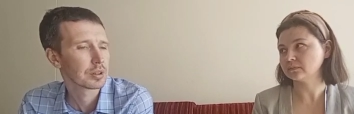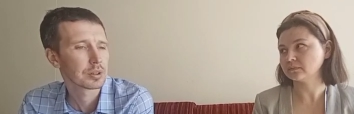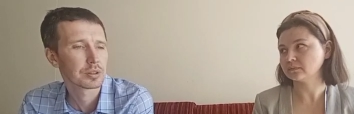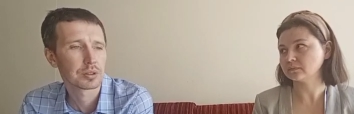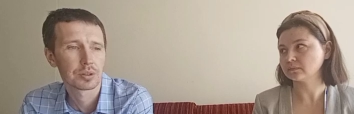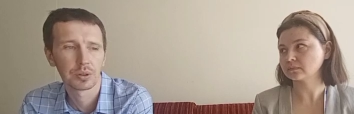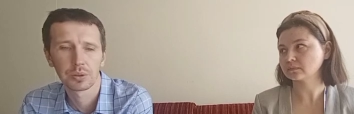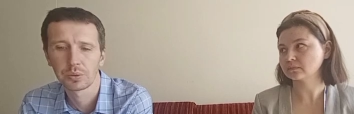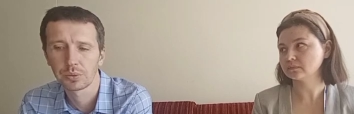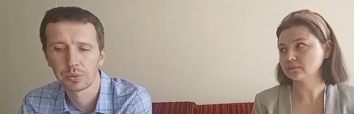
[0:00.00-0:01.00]
Speaker 1: Uh,
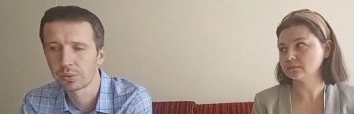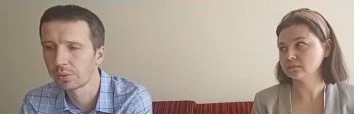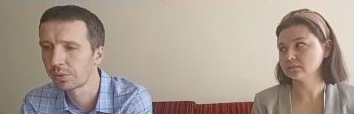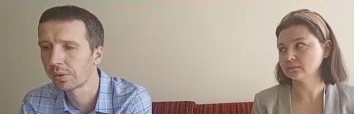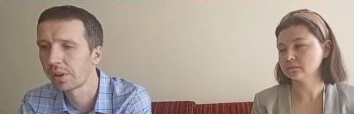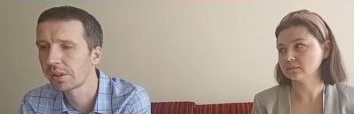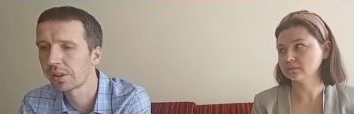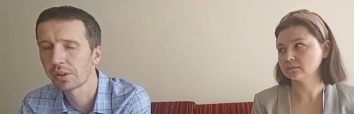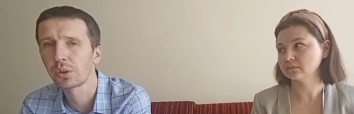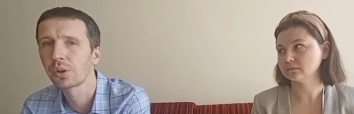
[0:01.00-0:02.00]
so there
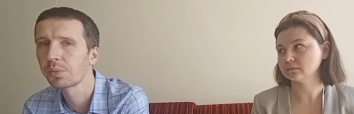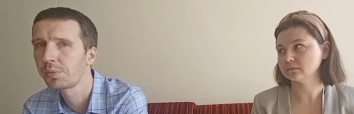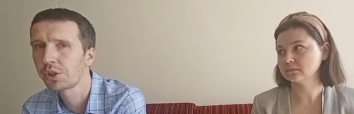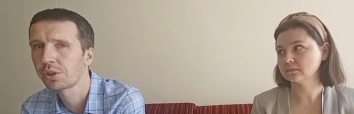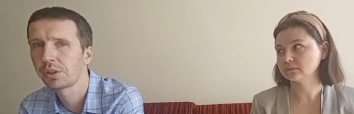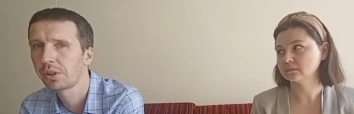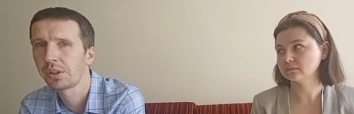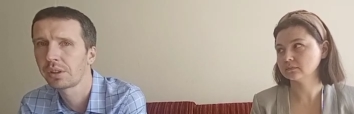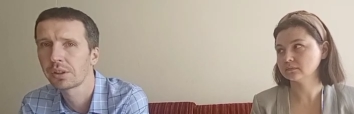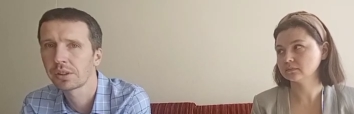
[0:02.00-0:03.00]
is an ongoing mission in
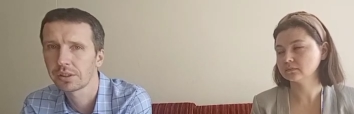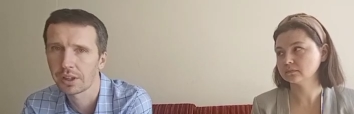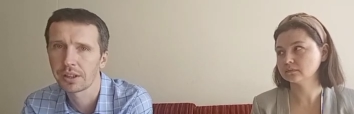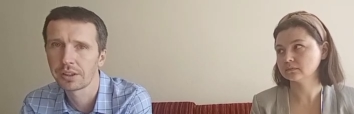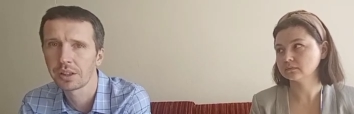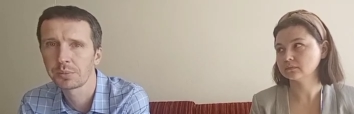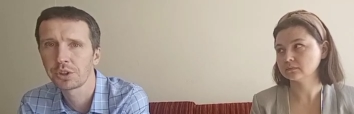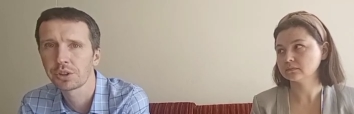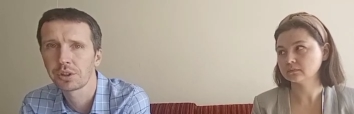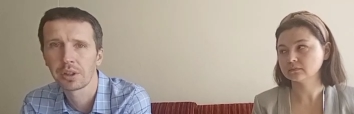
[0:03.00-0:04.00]
India, Gaganyaan
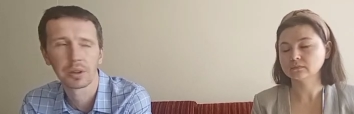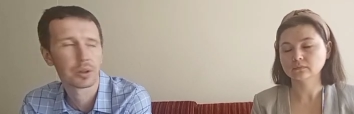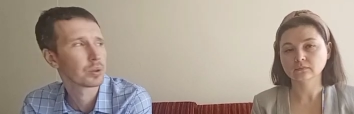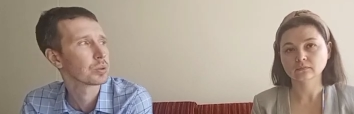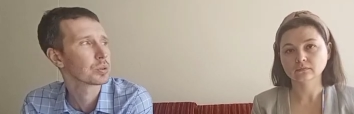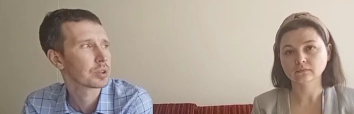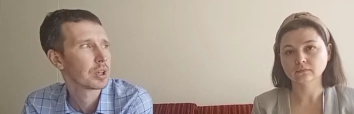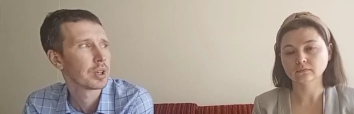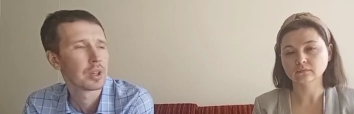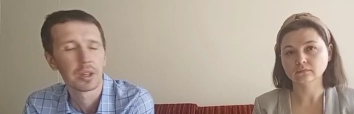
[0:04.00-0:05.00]
mission, and those
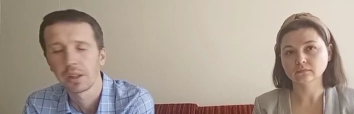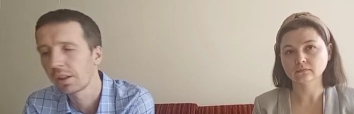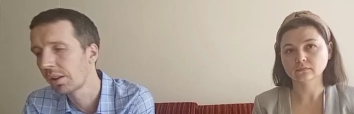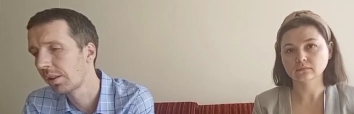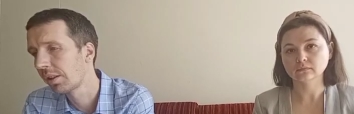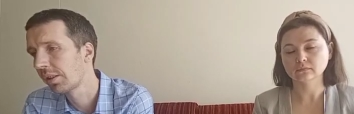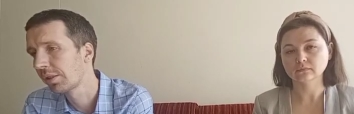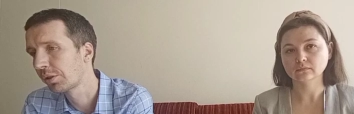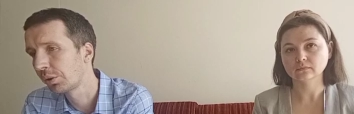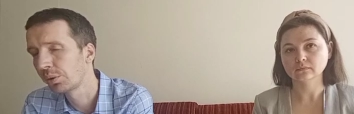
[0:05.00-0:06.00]

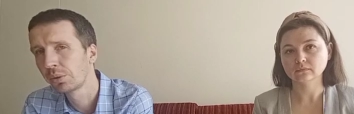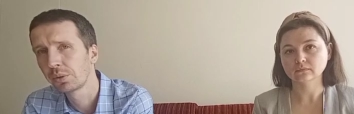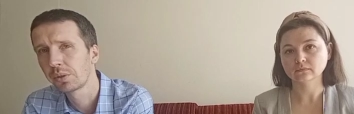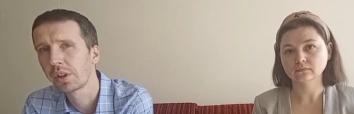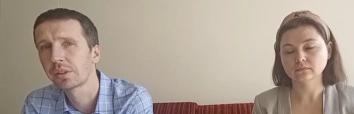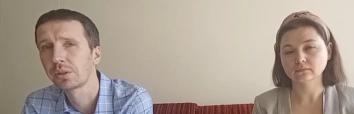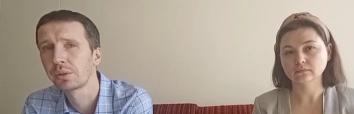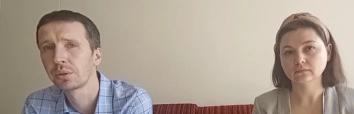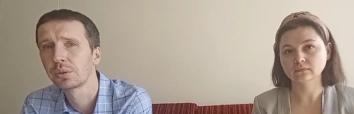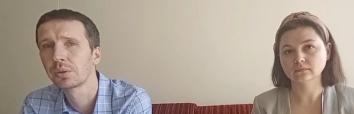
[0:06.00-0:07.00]
uh, crew, that
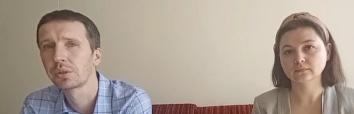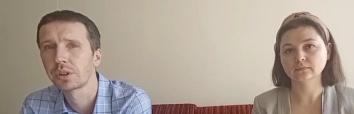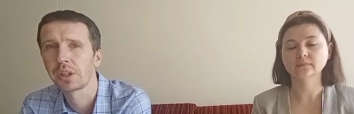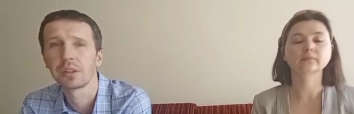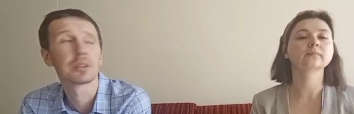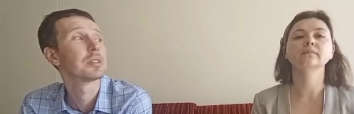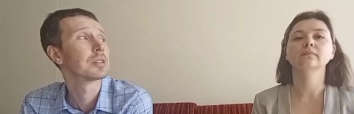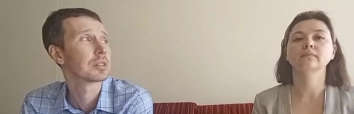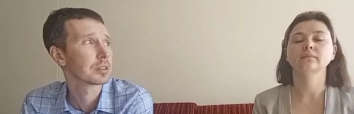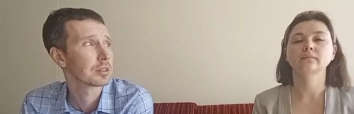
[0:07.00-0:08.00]
crew trained
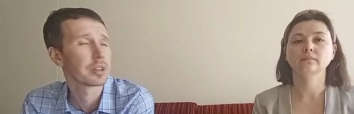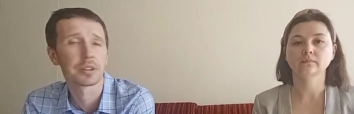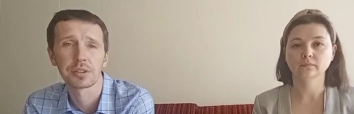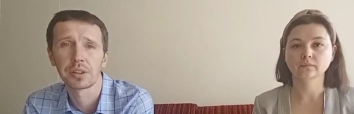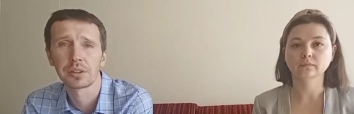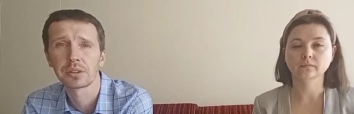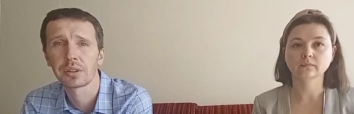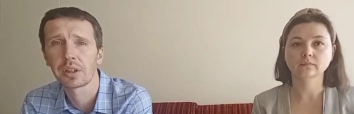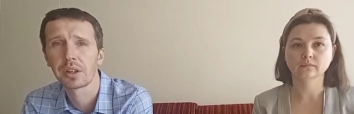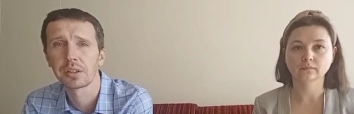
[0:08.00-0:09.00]
in uh, their center,
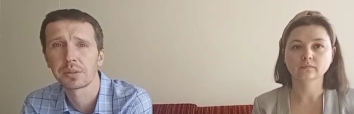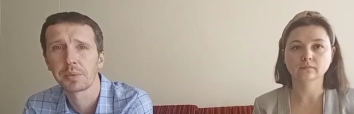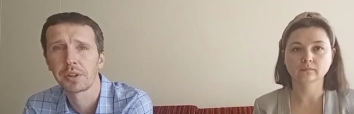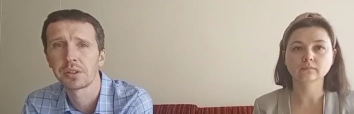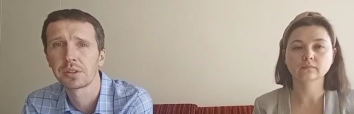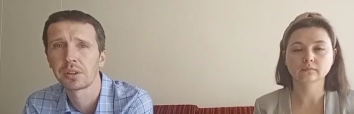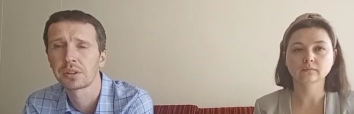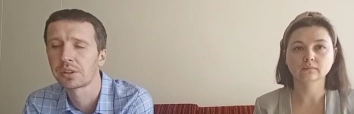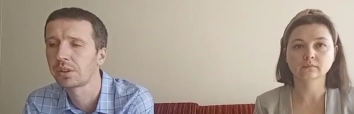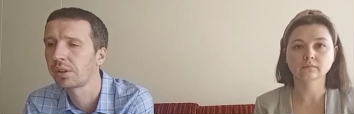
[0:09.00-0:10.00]
in Gagarin Space
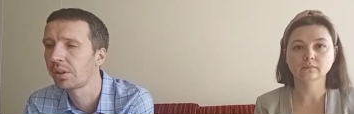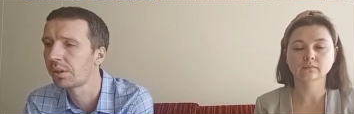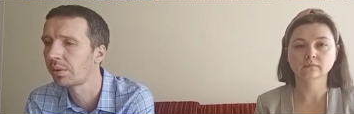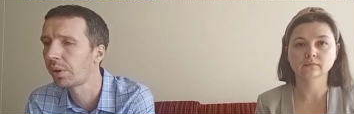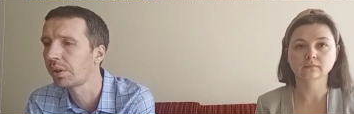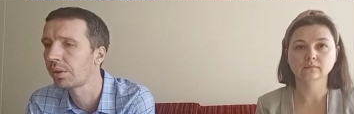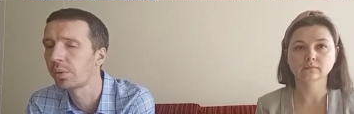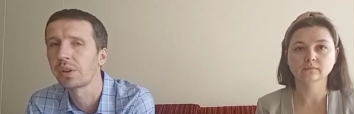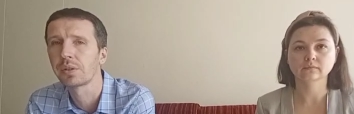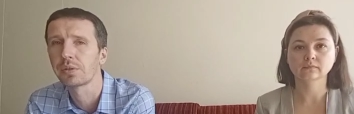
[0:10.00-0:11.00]
Center, in twenty
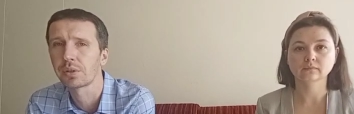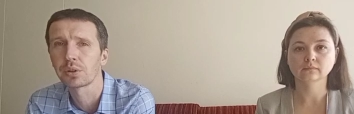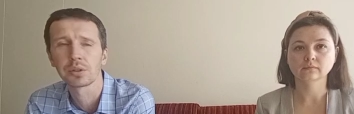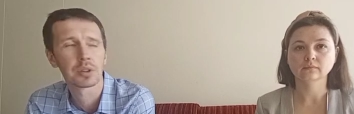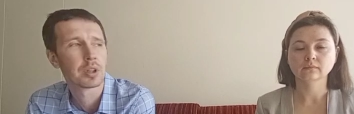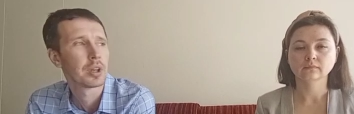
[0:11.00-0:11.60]
twenty-one.